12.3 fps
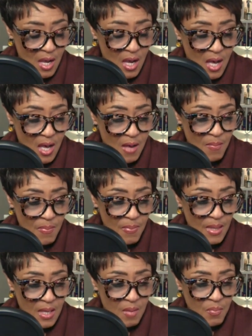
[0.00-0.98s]

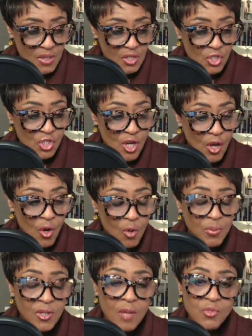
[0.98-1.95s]
But the
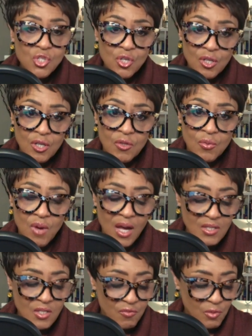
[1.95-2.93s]
show, Plum Sugar, The
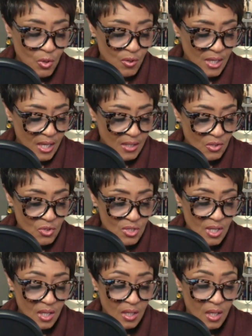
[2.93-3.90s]
Rise of Lauren
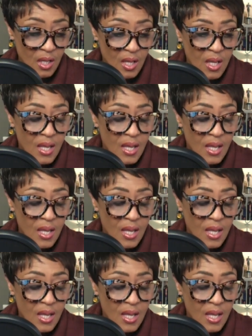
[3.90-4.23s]
Anderson,